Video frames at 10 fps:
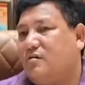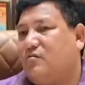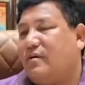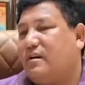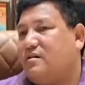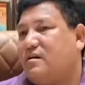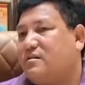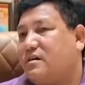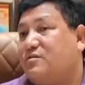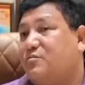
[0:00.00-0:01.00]
when their
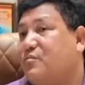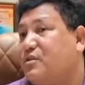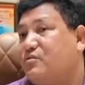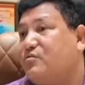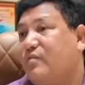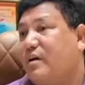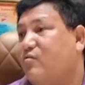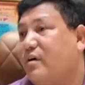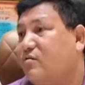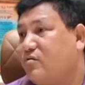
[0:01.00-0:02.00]
transformation were
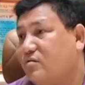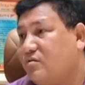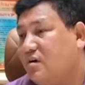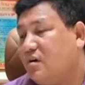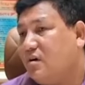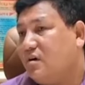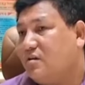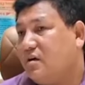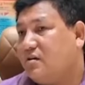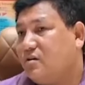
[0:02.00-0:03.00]
going on,
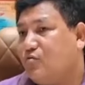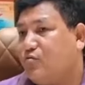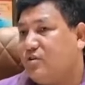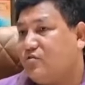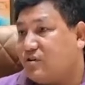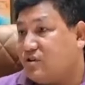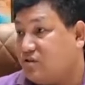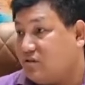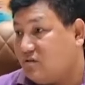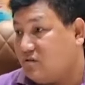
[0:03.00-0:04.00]
that new
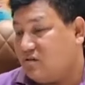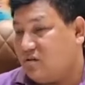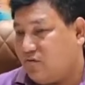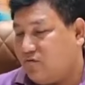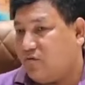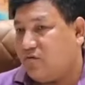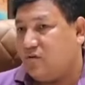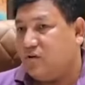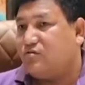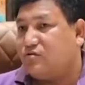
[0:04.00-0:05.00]
education, you know,
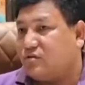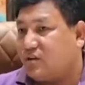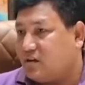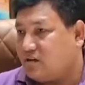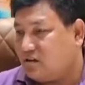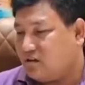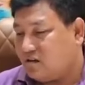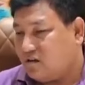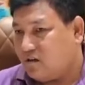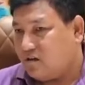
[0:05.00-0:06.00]
new society,
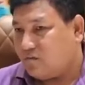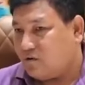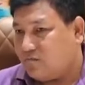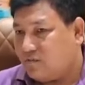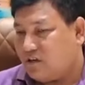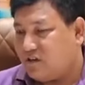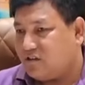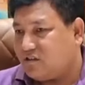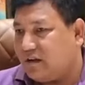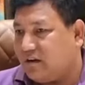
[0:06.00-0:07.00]
from
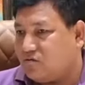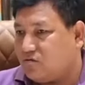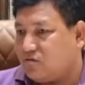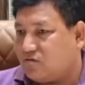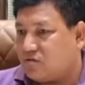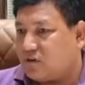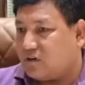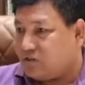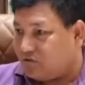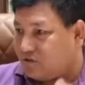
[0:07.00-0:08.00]
traditional to
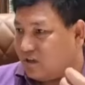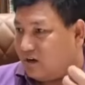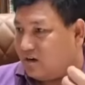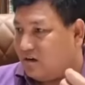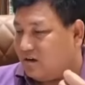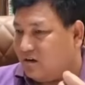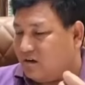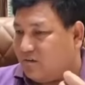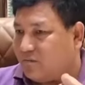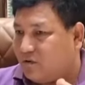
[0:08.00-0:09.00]
constitutional,
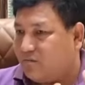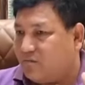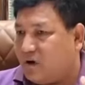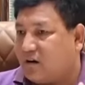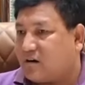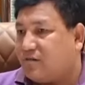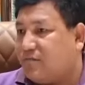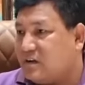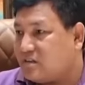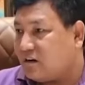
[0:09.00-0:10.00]
from
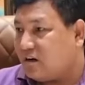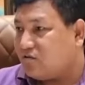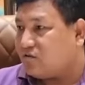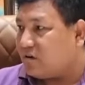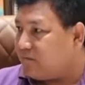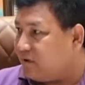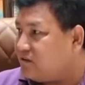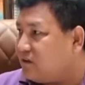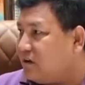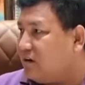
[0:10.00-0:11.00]
unconventional to
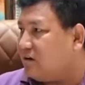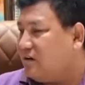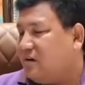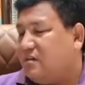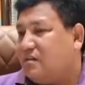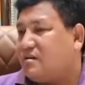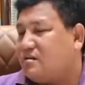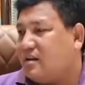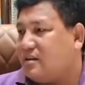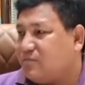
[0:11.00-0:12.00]
conventional,
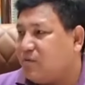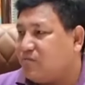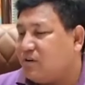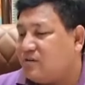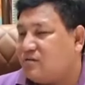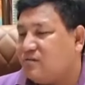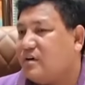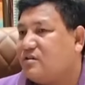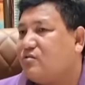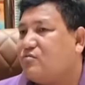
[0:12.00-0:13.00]
that
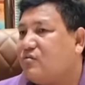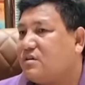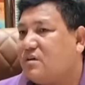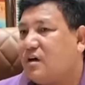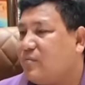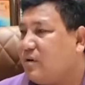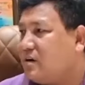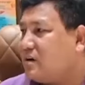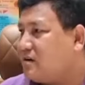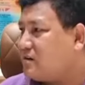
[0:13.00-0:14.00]
transformation was
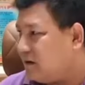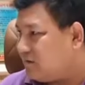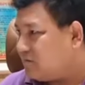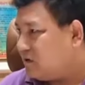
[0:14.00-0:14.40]
happening that time.